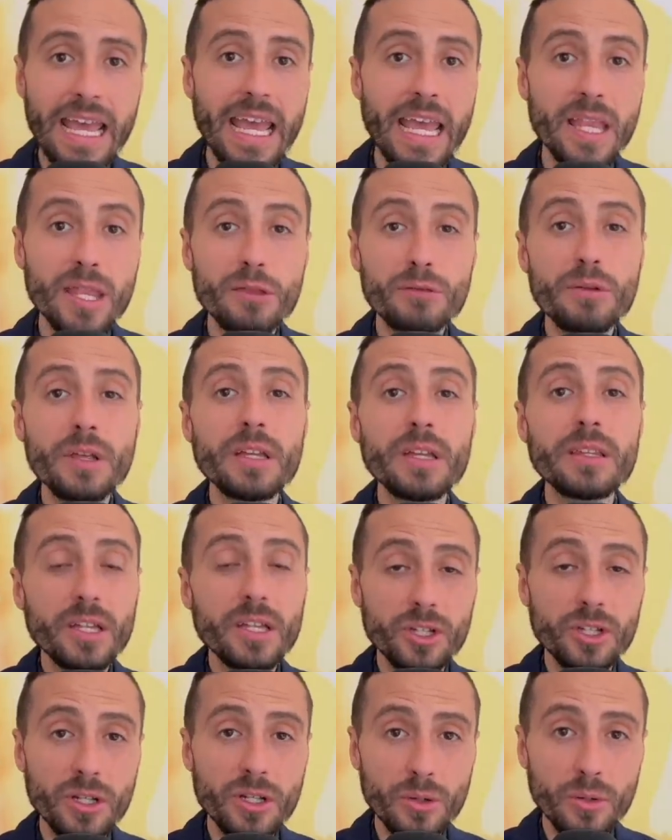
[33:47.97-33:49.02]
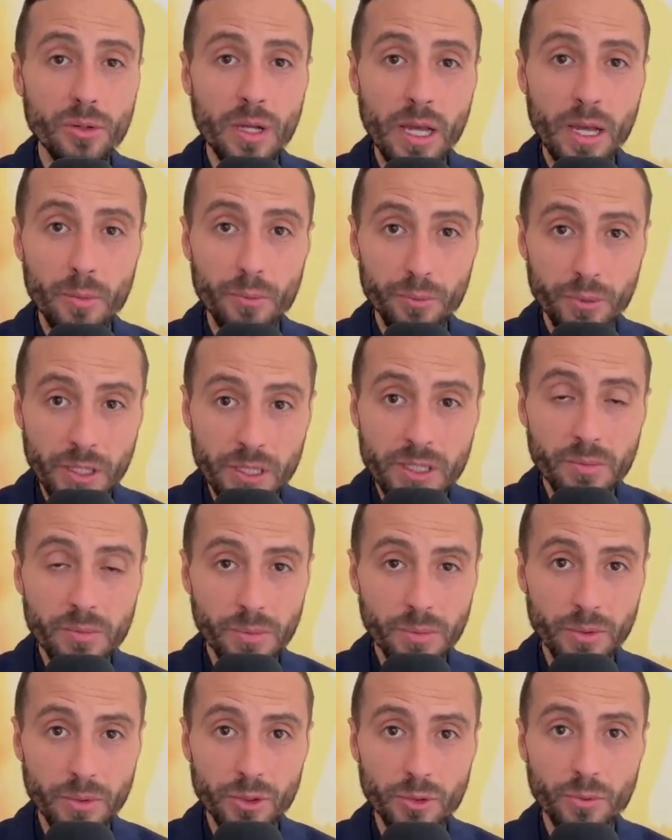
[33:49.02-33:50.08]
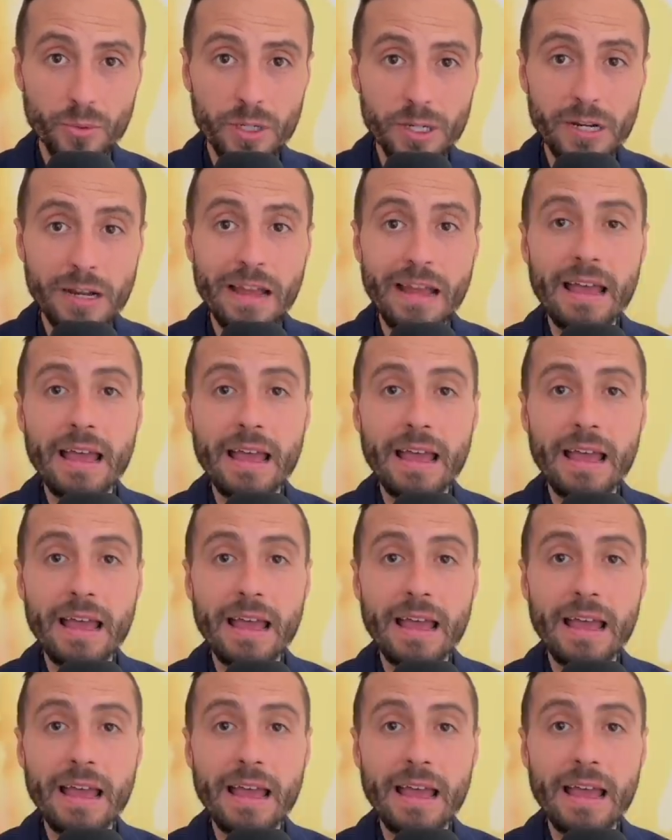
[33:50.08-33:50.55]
and three additional principles were